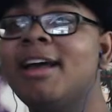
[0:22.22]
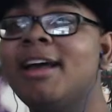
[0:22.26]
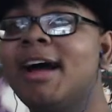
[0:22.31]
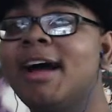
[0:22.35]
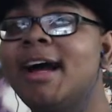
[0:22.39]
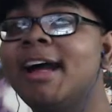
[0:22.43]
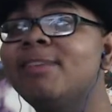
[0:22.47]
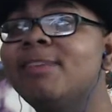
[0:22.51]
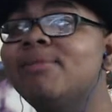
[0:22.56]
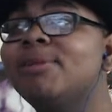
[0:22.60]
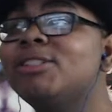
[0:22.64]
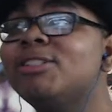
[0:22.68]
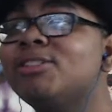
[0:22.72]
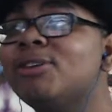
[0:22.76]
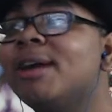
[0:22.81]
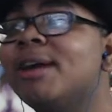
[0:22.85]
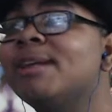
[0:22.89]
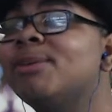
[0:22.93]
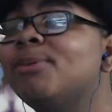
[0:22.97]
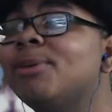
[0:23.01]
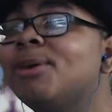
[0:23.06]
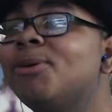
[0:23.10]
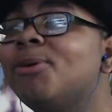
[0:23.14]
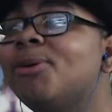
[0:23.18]
I have been trying
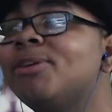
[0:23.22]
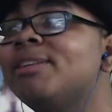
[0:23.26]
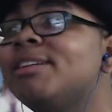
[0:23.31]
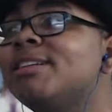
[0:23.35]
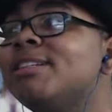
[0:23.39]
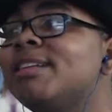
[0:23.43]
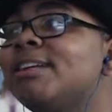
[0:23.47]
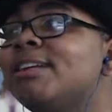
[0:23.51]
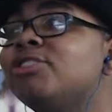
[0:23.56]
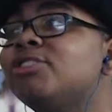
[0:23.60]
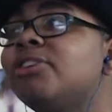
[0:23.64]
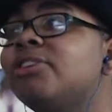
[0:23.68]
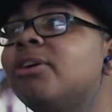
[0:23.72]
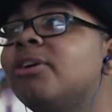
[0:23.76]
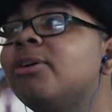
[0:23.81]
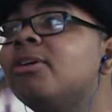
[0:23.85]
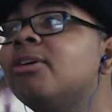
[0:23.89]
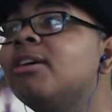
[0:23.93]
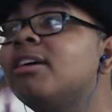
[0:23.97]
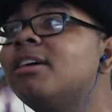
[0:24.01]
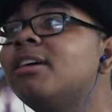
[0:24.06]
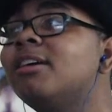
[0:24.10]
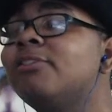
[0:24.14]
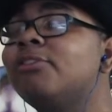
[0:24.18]
to record this intro
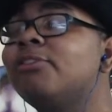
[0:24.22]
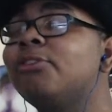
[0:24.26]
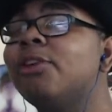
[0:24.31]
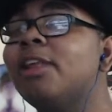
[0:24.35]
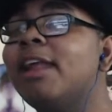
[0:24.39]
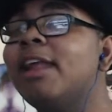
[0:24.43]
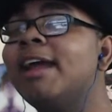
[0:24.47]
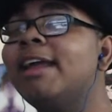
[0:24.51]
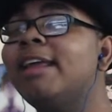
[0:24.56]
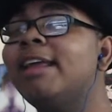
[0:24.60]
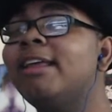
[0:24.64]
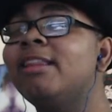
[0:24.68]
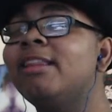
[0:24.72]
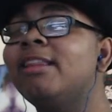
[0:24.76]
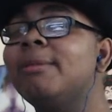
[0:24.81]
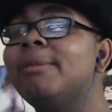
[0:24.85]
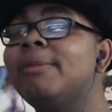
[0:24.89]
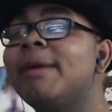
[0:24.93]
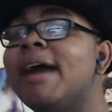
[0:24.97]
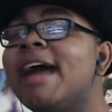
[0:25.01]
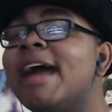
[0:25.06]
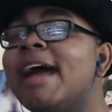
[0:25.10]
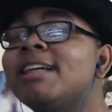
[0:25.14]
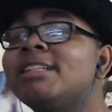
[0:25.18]
for like the
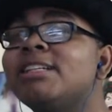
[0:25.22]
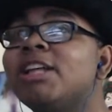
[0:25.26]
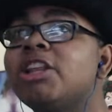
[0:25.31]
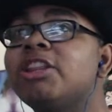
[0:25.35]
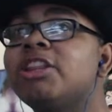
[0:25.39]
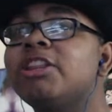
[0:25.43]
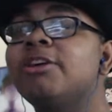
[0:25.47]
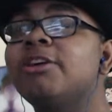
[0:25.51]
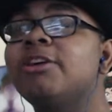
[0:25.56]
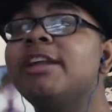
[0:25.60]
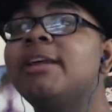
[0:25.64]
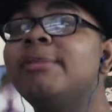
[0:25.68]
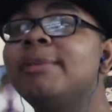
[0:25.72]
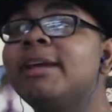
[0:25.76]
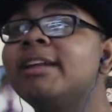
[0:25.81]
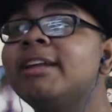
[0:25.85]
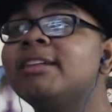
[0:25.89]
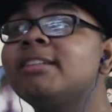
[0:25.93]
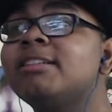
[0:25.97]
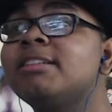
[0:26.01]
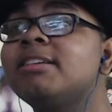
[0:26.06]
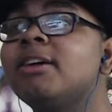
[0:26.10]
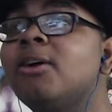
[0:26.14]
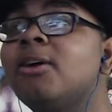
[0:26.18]
past 30
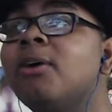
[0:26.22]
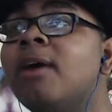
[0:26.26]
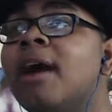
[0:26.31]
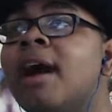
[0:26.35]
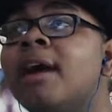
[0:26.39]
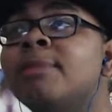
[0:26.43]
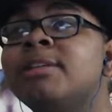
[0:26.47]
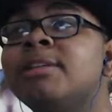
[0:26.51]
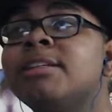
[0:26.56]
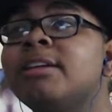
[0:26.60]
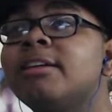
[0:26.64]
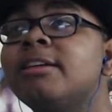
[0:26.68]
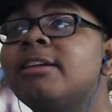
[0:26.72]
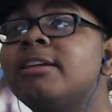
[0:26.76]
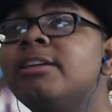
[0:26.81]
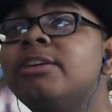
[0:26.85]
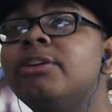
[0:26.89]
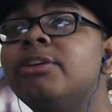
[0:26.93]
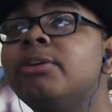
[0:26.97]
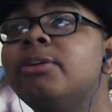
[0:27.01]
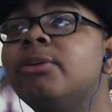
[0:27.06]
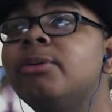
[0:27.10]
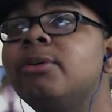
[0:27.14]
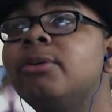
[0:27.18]
minutes, so I'm just gonna
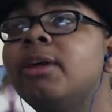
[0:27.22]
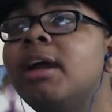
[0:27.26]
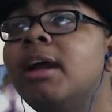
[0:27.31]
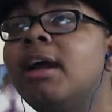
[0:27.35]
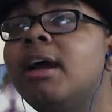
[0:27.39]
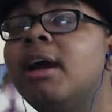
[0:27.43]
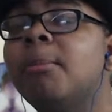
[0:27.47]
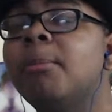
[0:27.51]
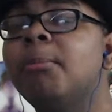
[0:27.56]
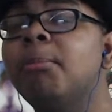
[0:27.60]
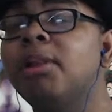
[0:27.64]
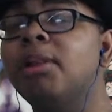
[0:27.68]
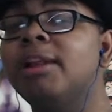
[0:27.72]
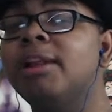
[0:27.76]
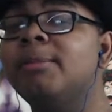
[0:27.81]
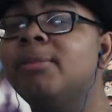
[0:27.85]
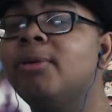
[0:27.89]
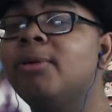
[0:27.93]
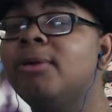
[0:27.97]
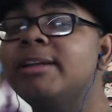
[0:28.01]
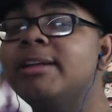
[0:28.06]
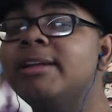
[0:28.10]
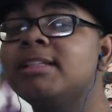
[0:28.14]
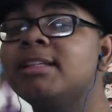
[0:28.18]
do bullet
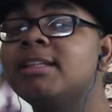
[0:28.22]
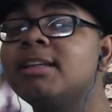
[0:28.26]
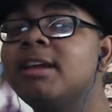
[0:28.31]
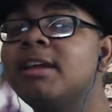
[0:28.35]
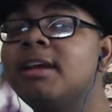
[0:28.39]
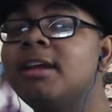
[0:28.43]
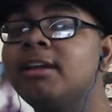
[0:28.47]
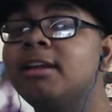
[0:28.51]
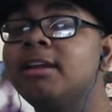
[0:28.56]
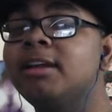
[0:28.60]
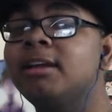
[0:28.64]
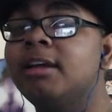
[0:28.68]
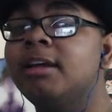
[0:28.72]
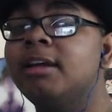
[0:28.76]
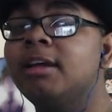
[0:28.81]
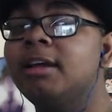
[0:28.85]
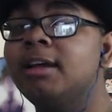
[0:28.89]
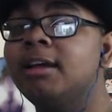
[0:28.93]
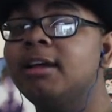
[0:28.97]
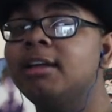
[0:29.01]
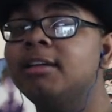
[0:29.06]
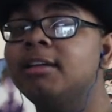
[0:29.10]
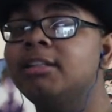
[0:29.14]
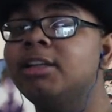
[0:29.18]
points.
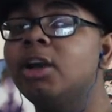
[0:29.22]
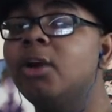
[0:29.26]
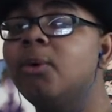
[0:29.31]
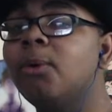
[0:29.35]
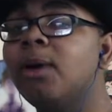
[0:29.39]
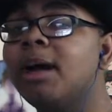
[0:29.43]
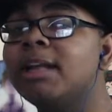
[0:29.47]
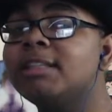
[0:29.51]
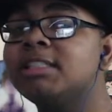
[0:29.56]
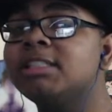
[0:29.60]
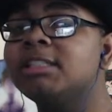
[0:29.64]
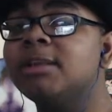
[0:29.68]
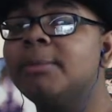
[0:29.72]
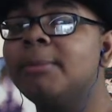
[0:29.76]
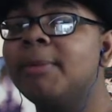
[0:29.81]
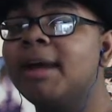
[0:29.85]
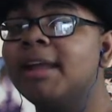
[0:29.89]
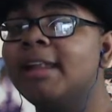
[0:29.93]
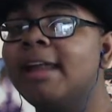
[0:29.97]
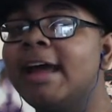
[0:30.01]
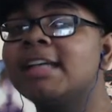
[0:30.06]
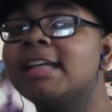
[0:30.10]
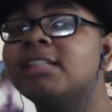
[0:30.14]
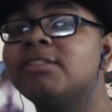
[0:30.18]
Go watch my
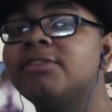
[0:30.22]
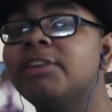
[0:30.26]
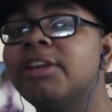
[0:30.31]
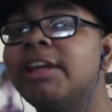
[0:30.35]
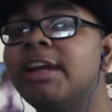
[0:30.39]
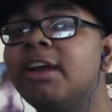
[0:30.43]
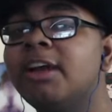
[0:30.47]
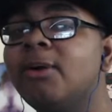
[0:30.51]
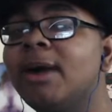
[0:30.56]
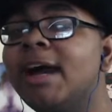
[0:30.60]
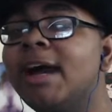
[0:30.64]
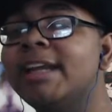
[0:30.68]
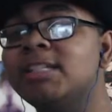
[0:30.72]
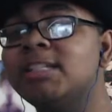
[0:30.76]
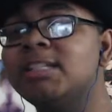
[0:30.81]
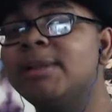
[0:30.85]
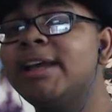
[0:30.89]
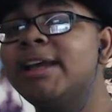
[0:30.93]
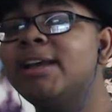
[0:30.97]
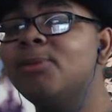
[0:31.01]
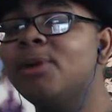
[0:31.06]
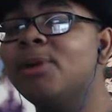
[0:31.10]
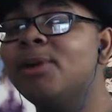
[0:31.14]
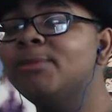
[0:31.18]
last video. I
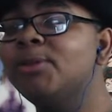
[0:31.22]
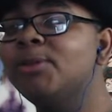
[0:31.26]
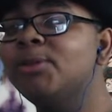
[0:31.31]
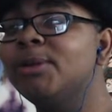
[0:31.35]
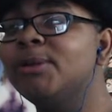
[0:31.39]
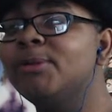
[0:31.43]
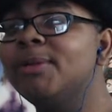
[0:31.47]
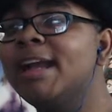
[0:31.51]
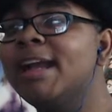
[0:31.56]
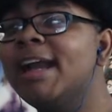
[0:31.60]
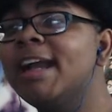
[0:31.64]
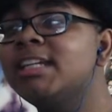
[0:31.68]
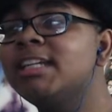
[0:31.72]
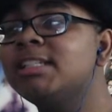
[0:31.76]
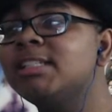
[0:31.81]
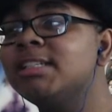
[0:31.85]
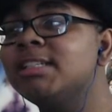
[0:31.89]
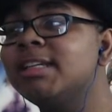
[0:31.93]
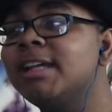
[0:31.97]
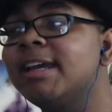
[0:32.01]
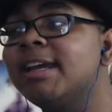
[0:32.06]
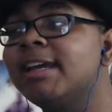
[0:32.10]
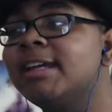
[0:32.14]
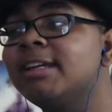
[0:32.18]
explained why I'm doing reactions
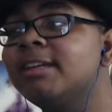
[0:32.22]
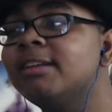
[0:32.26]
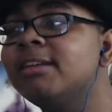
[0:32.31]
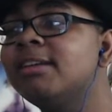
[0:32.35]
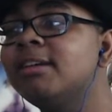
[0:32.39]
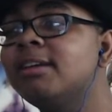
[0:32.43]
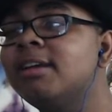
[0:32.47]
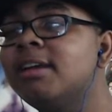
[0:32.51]
again.